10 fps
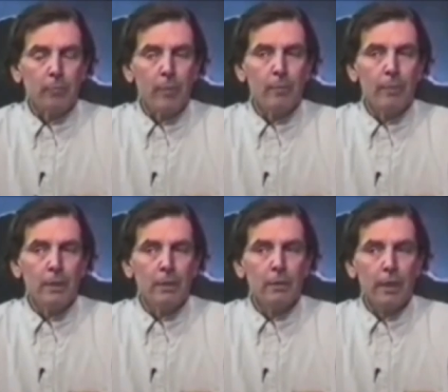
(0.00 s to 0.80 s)
it may be
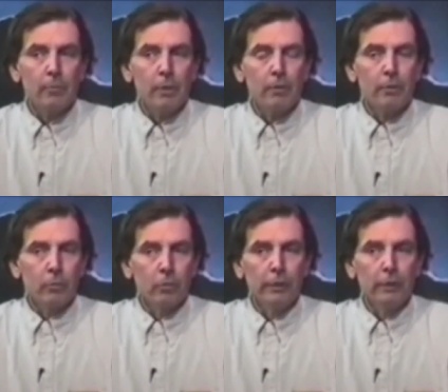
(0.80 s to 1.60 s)
an indictment of the
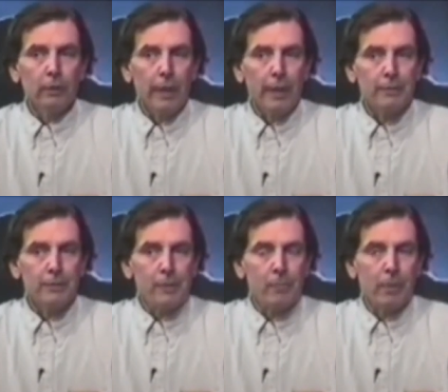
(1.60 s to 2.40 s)
ruling
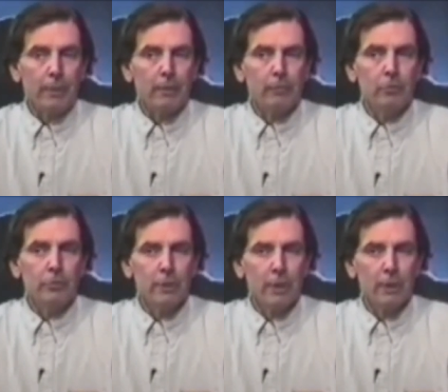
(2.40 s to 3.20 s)
class, but if you
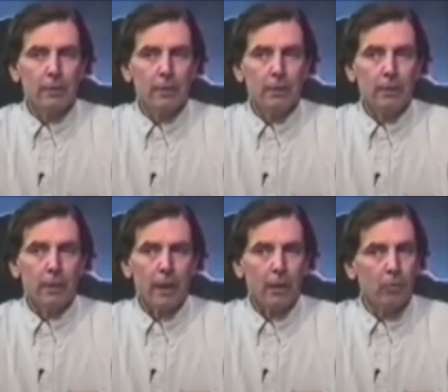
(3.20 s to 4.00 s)
study the
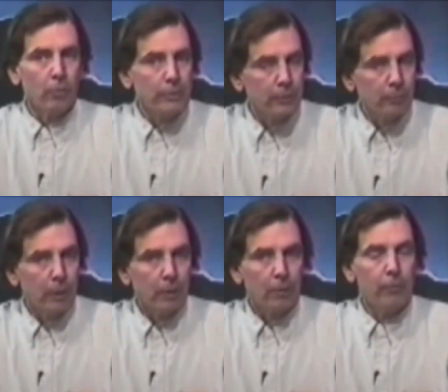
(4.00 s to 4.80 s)

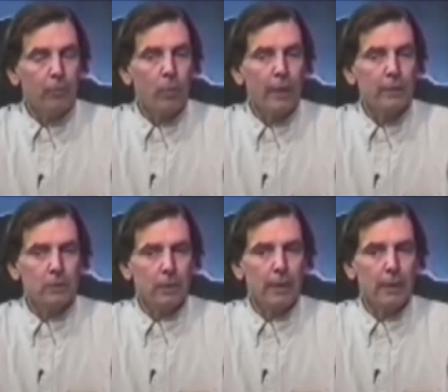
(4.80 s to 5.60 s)
heroism of the white
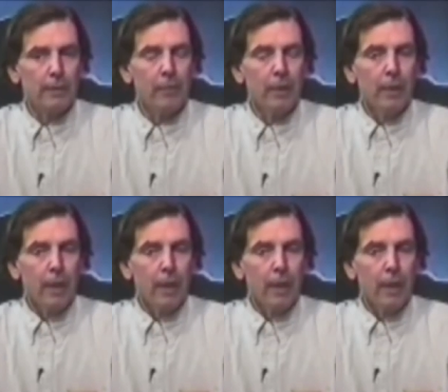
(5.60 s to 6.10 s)
slave,